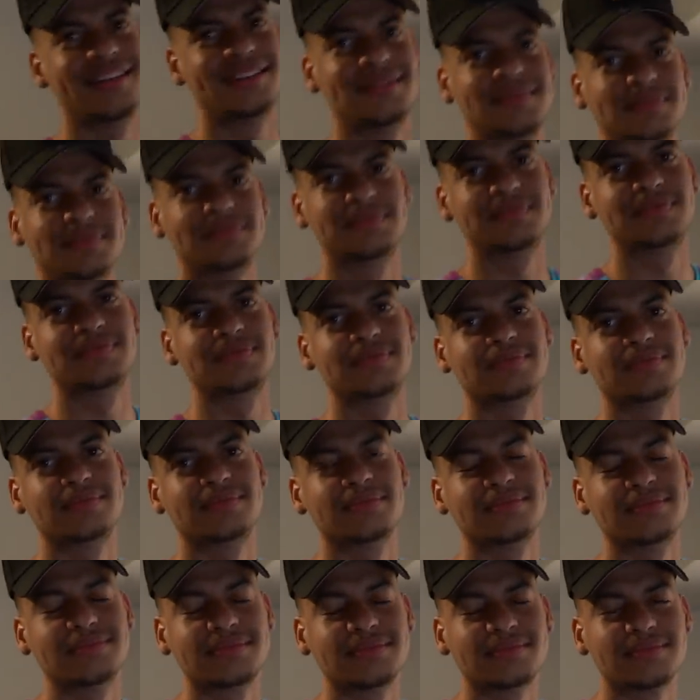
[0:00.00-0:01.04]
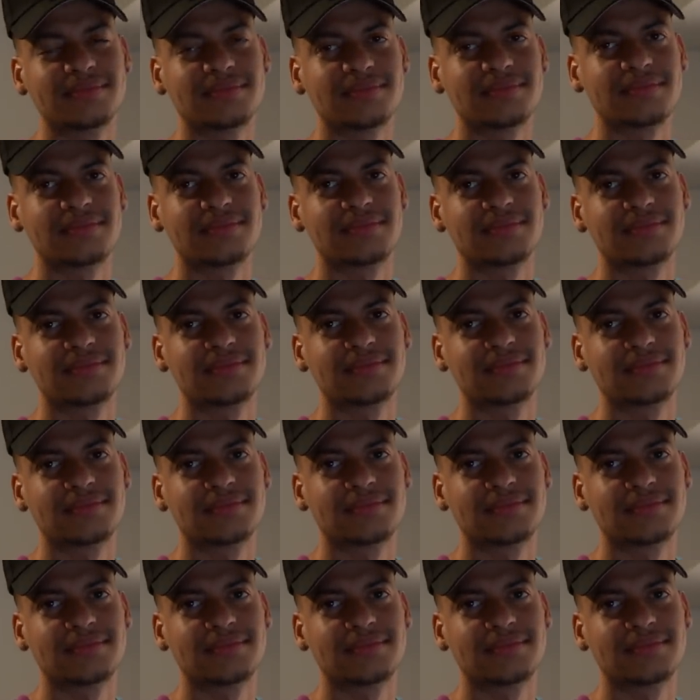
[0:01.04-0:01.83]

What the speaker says: Nothing is said.